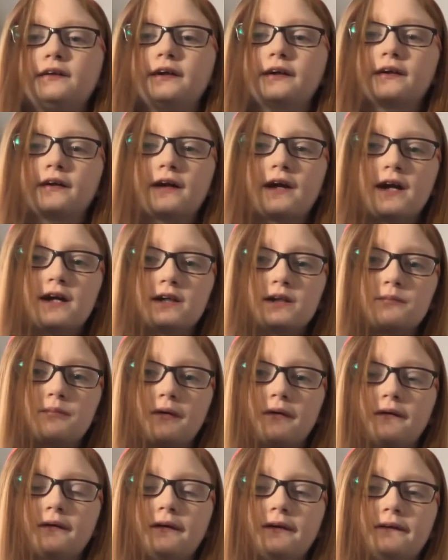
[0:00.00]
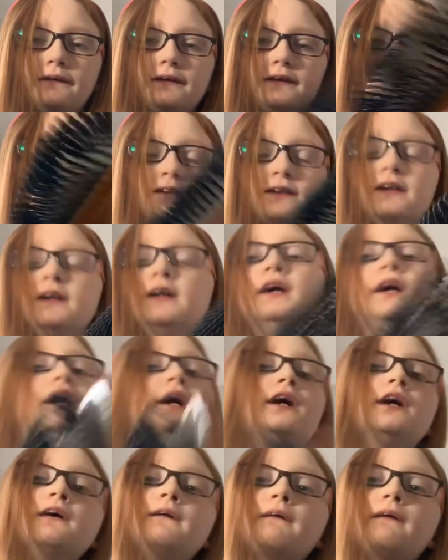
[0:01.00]
like a candy bar like this,
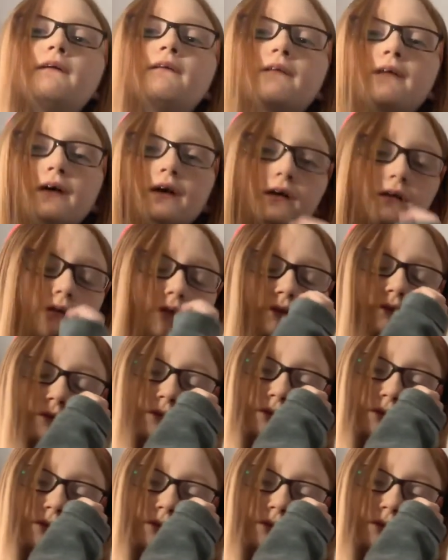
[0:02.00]
you'll be fine.